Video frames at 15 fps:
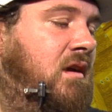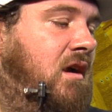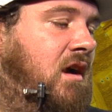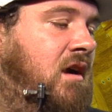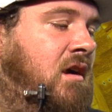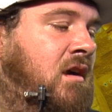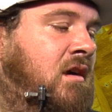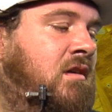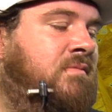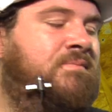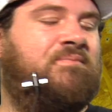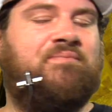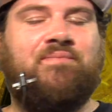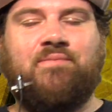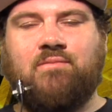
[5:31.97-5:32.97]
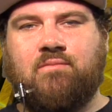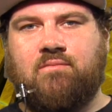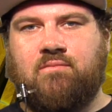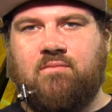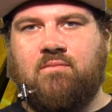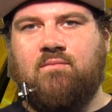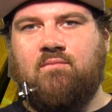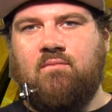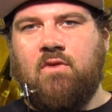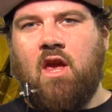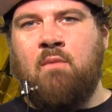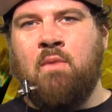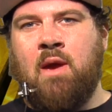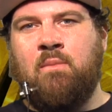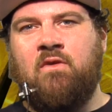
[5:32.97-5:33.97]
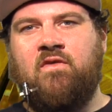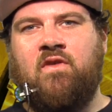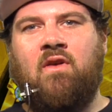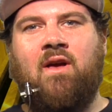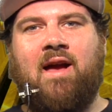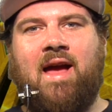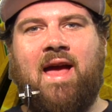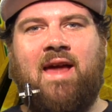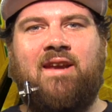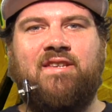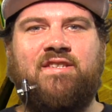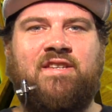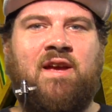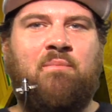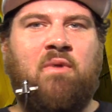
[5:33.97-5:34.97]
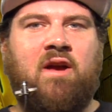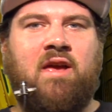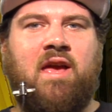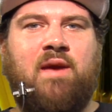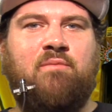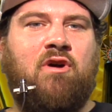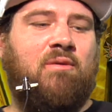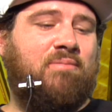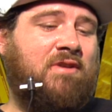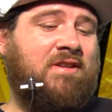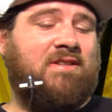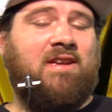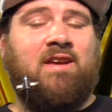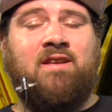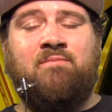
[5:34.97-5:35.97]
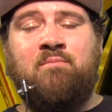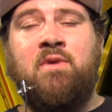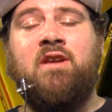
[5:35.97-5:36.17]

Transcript: It made me feel like I had to step my game up because I